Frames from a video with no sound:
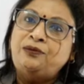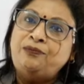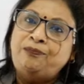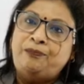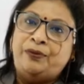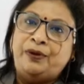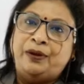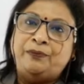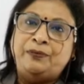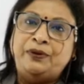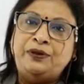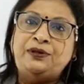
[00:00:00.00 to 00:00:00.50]
of
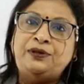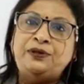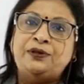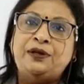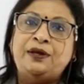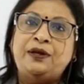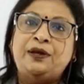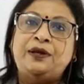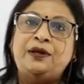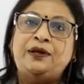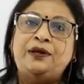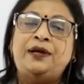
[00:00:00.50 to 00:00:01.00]
payment.
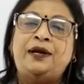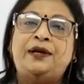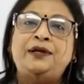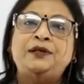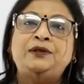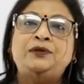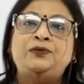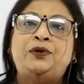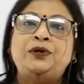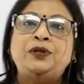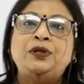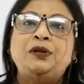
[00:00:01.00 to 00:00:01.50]
That
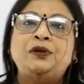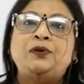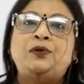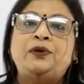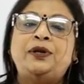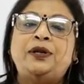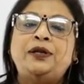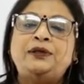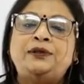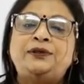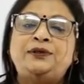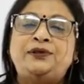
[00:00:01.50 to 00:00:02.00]
is what is known
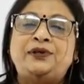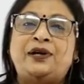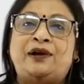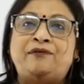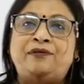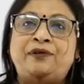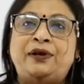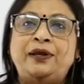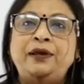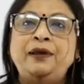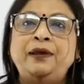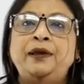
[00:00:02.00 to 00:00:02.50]
as
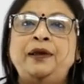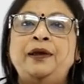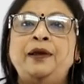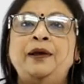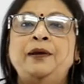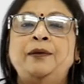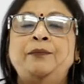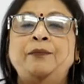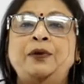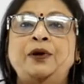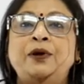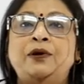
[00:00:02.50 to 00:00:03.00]
traveling
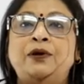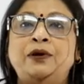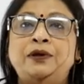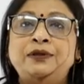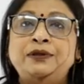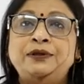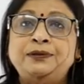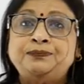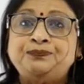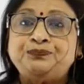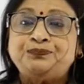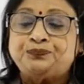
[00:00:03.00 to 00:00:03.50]

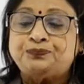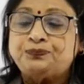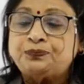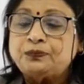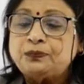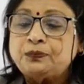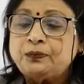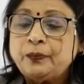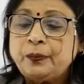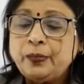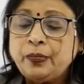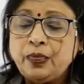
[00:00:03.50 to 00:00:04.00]
because
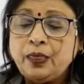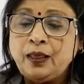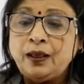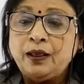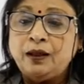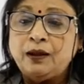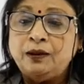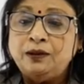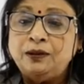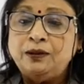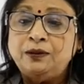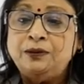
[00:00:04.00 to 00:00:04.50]

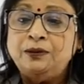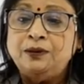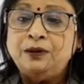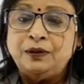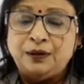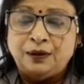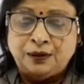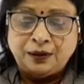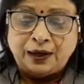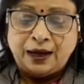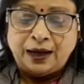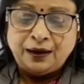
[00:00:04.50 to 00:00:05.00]

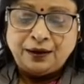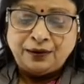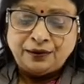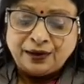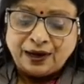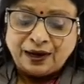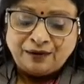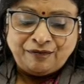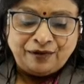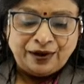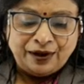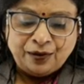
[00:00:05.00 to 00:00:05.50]
uh, and
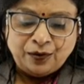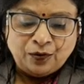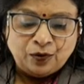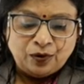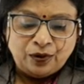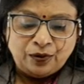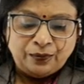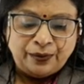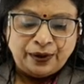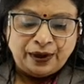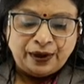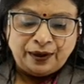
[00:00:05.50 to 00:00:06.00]
traveling
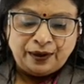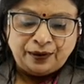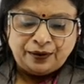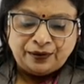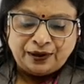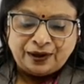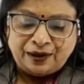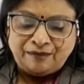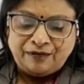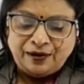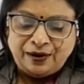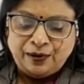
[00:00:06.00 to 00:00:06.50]
could be
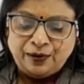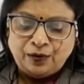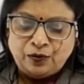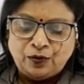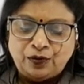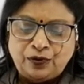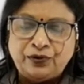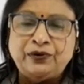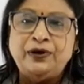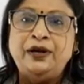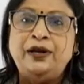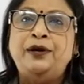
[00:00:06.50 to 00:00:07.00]
traveling
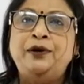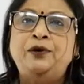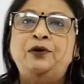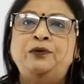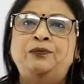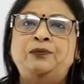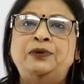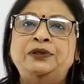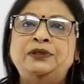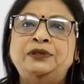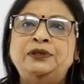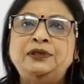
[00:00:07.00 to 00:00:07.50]
could relate to
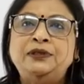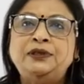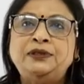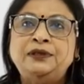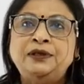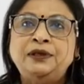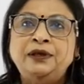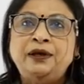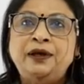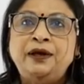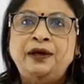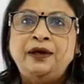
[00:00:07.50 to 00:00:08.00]

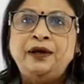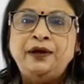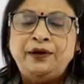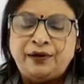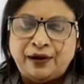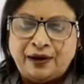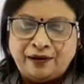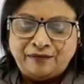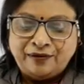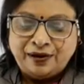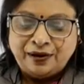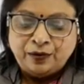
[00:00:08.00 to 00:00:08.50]
business,
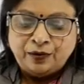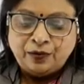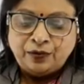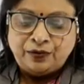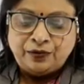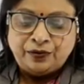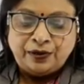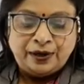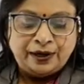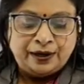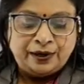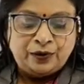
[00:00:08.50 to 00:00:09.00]
traveling
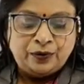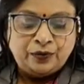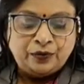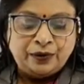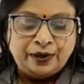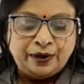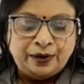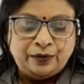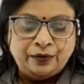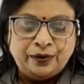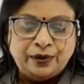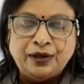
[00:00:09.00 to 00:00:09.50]
could relate
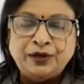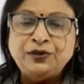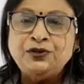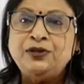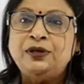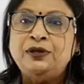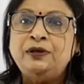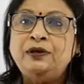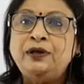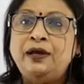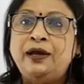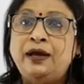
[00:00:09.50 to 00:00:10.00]
to
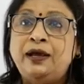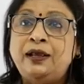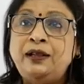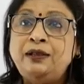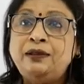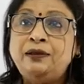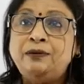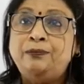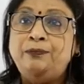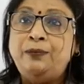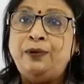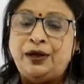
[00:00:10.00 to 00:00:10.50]
education,
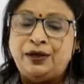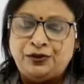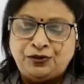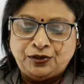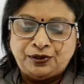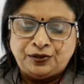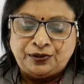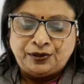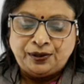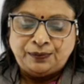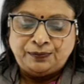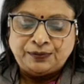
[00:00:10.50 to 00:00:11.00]
health,
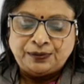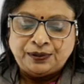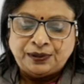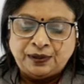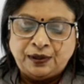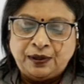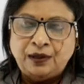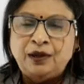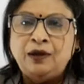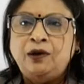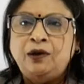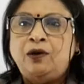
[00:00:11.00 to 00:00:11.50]
pleasure trips,
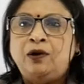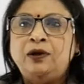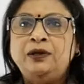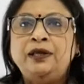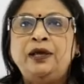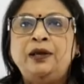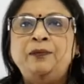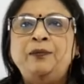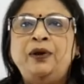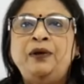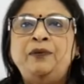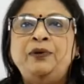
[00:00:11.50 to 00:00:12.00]
or
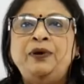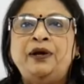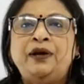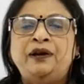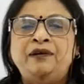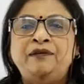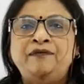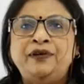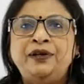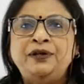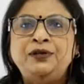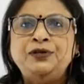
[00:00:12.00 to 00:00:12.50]
there may be
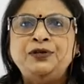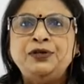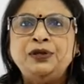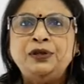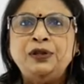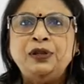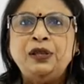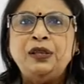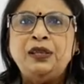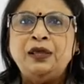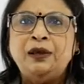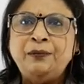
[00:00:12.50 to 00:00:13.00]

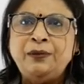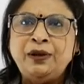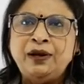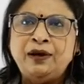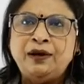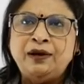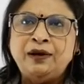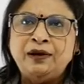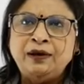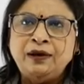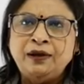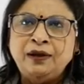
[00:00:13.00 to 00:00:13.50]
conventions,
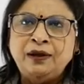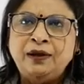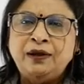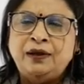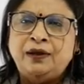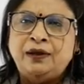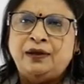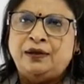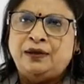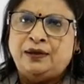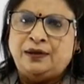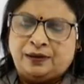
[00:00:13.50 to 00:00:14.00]
seminar,
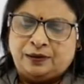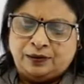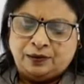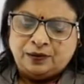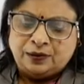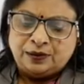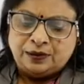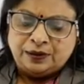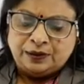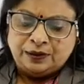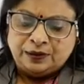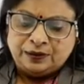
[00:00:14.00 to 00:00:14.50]
uh,
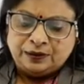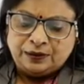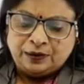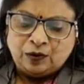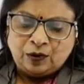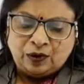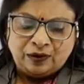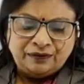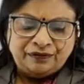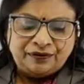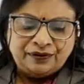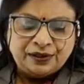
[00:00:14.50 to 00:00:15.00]
uh
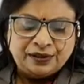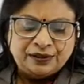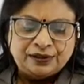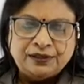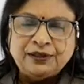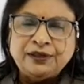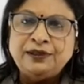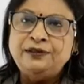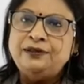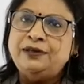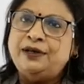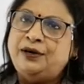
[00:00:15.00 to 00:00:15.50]

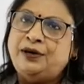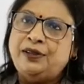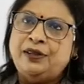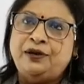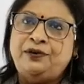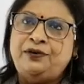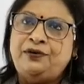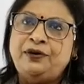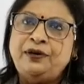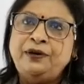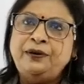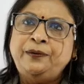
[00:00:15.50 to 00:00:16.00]
conferences,
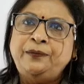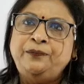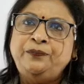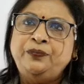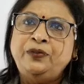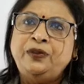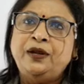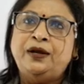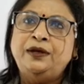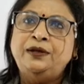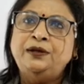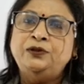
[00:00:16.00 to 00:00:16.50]
etc.
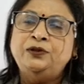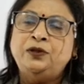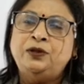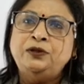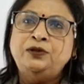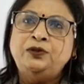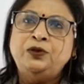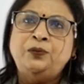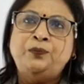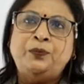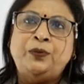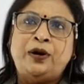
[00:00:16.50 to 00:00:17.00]
That is
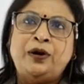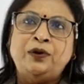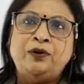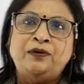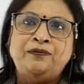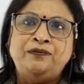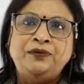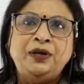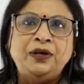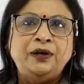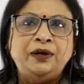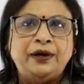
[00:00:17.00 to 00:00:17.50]
also part
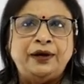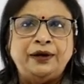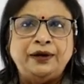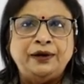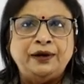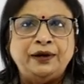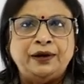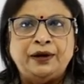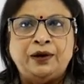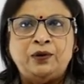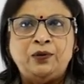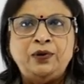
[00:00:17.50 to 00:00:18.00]
of the
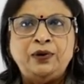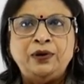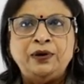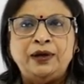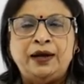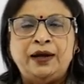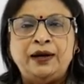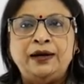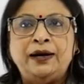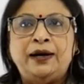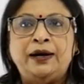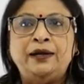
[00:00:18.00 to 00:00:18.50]
current account
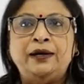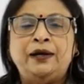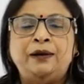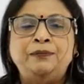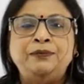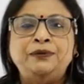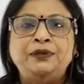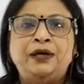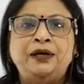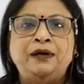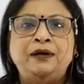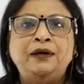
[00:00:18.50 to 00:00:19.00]
and that
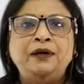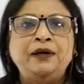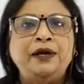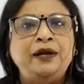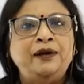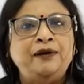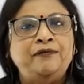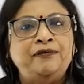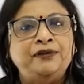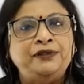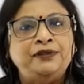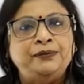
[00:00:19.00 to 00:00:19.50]
comes under
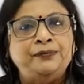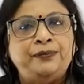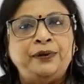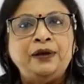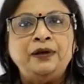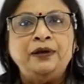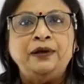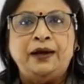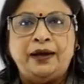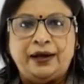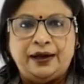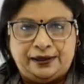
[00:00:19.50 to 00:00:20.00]

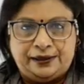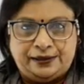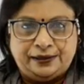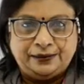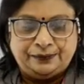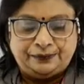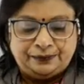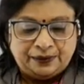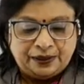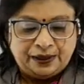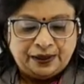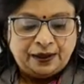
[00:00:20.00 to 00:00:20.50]
invisible item.